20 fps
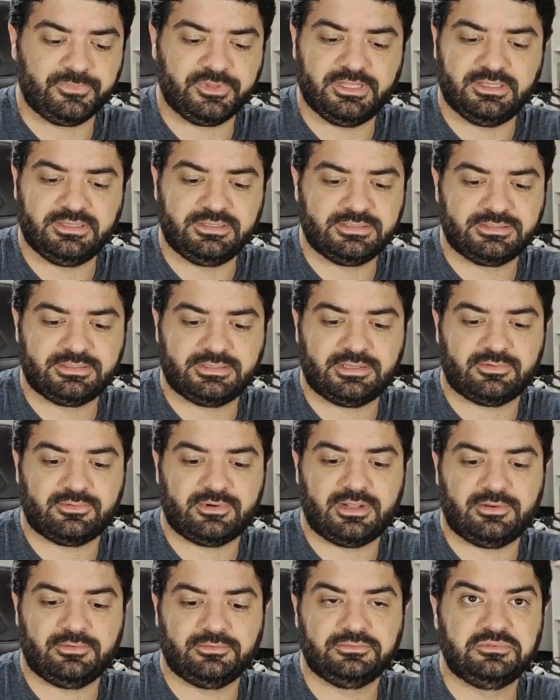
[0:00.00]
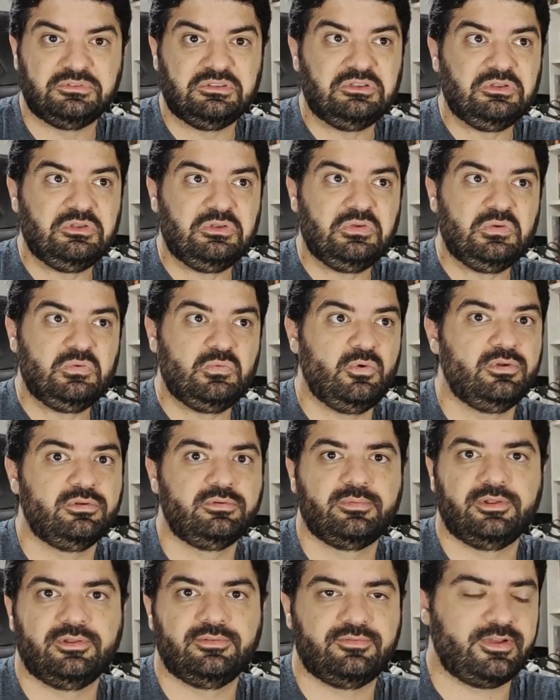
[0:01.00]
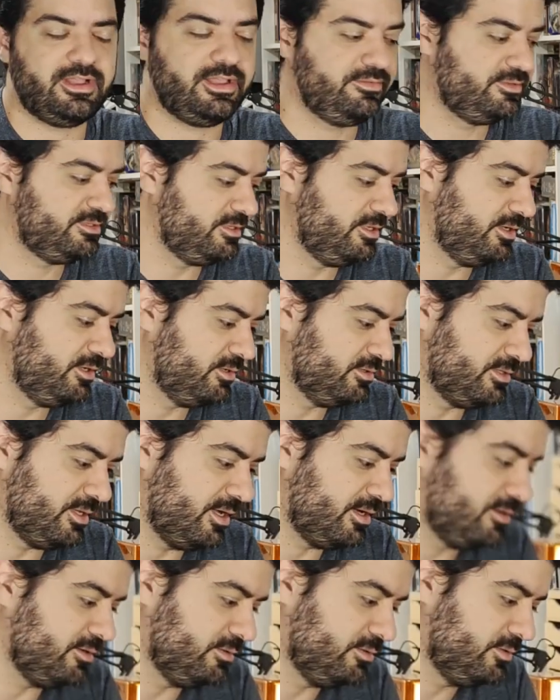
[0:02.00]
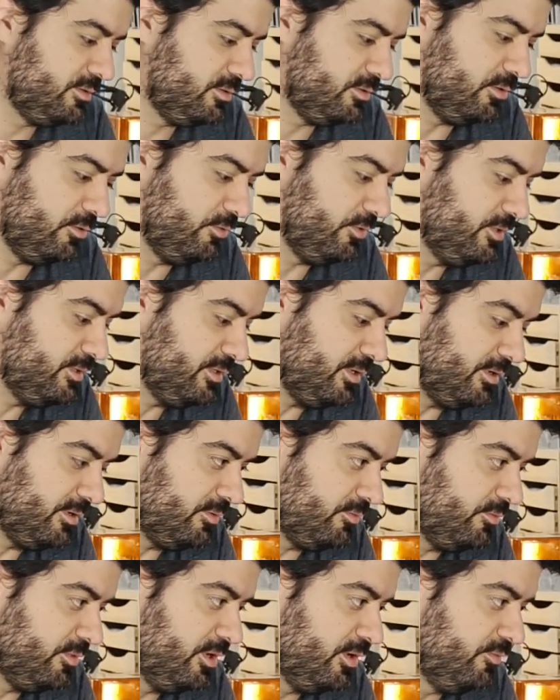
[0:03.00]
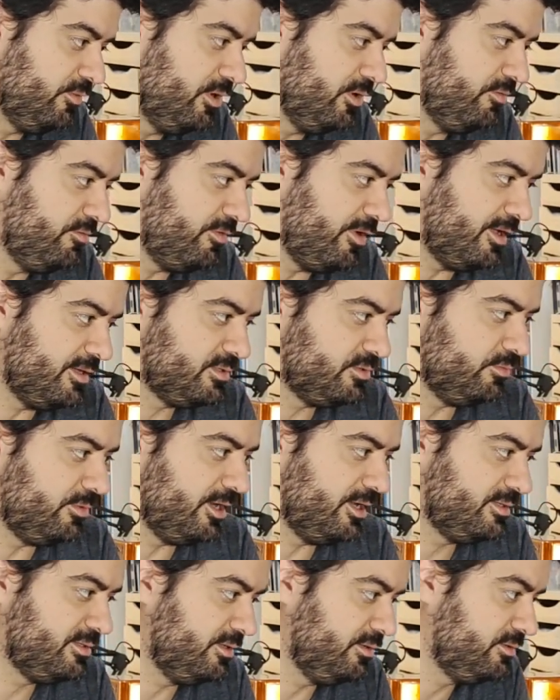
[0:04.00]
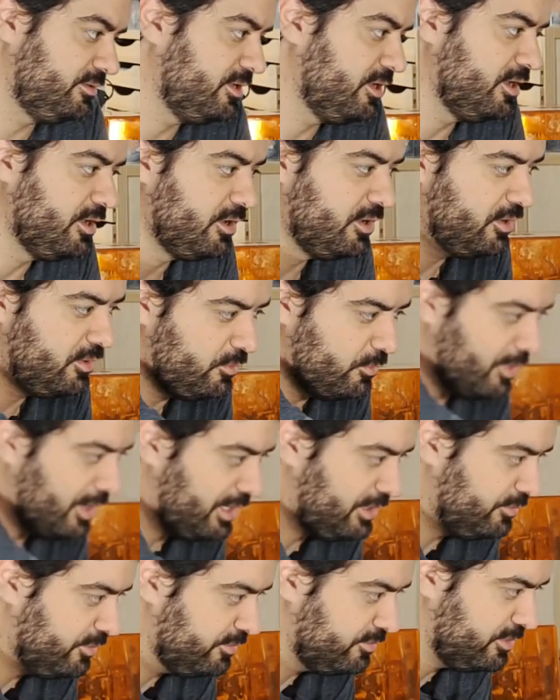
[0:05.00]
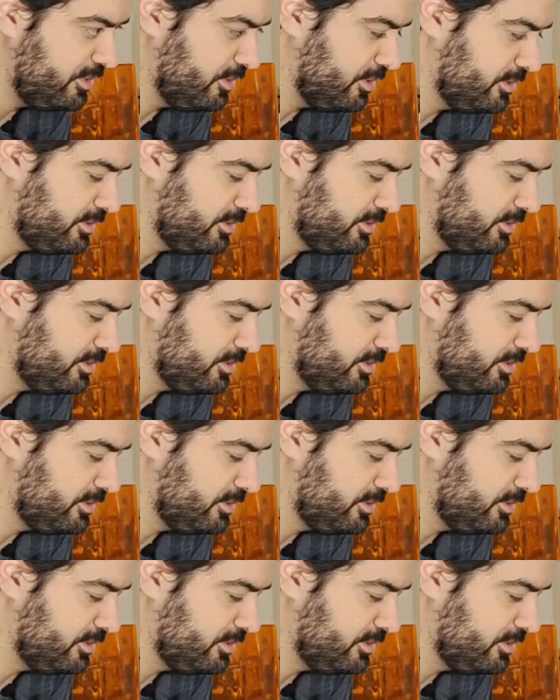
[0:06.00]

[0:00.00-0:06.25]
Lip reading: it's around 1.5 seconds, so it's a really fast resin, while with the